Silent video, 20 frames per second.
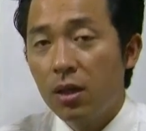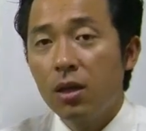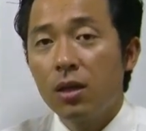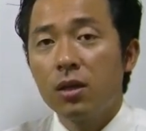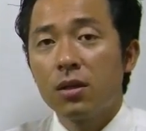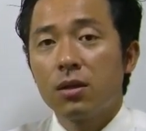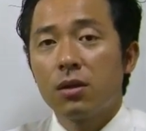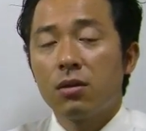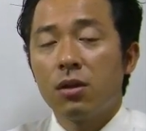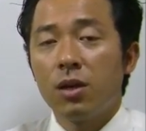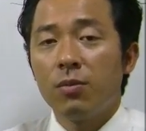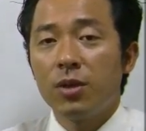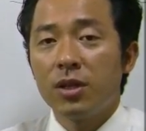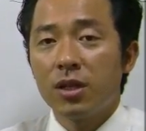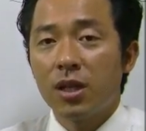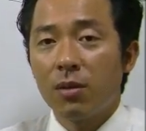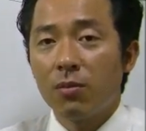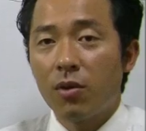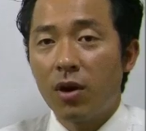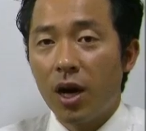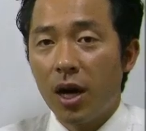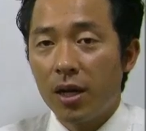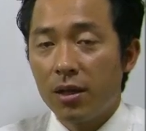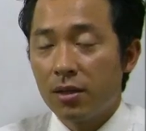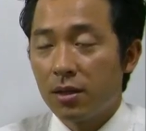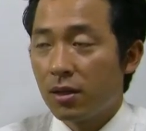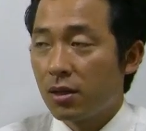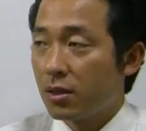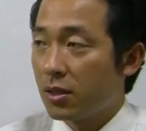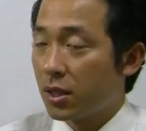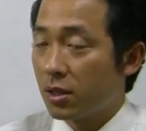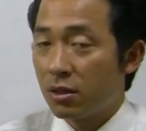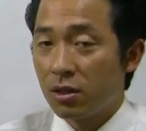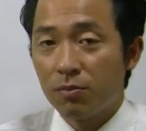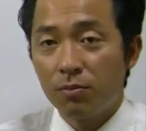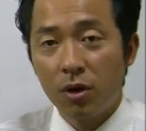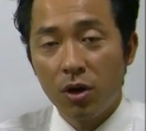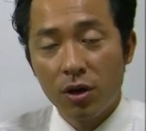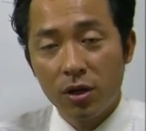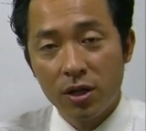So let me summarize the
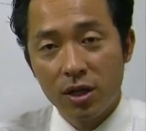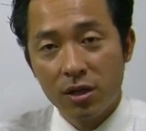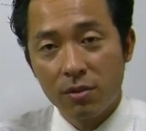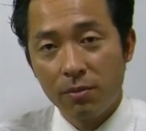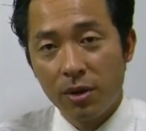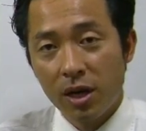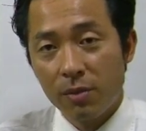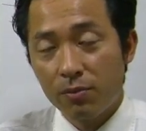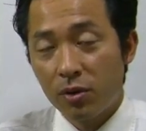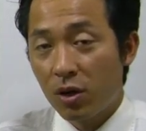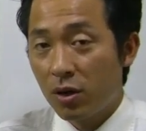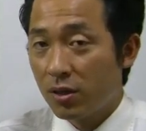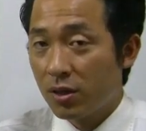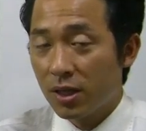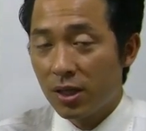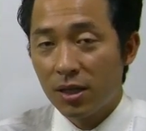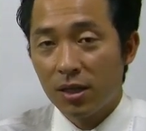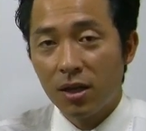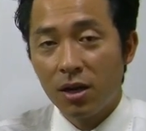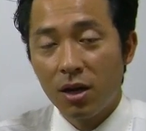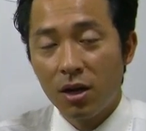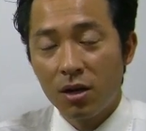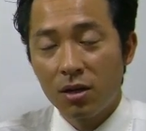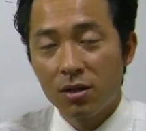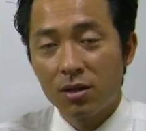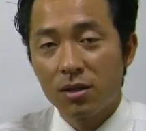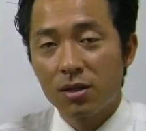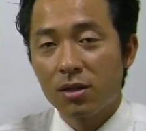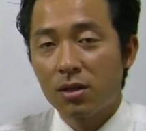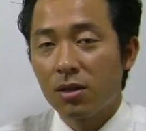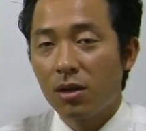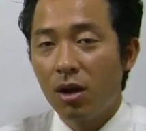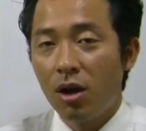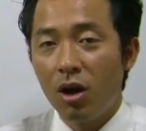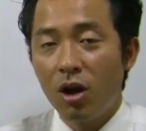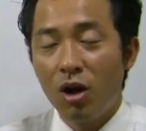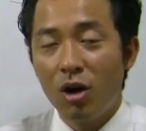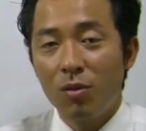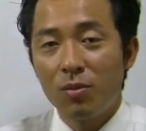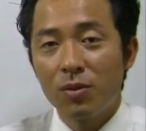good point and bad pros and cons
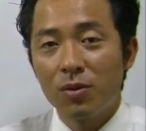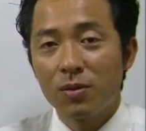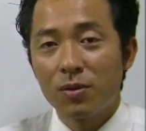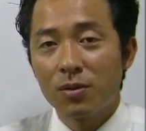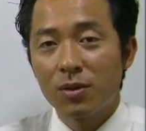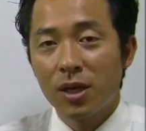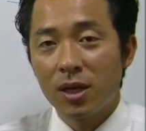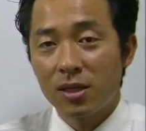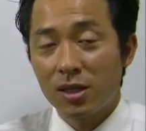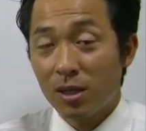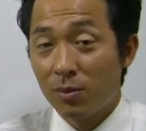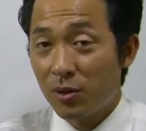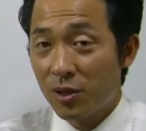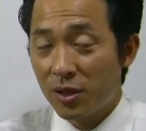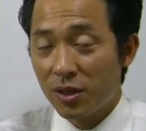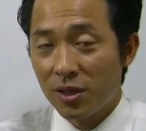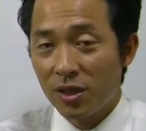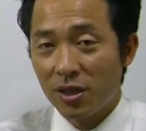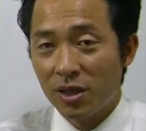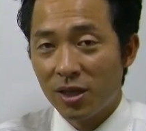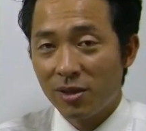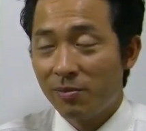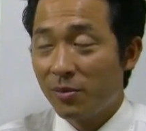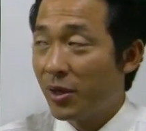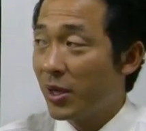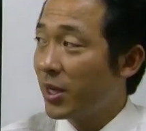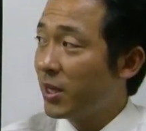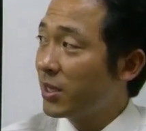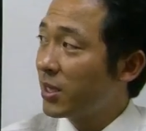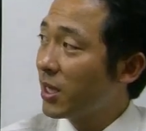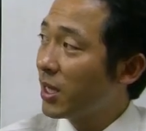of establishing a company.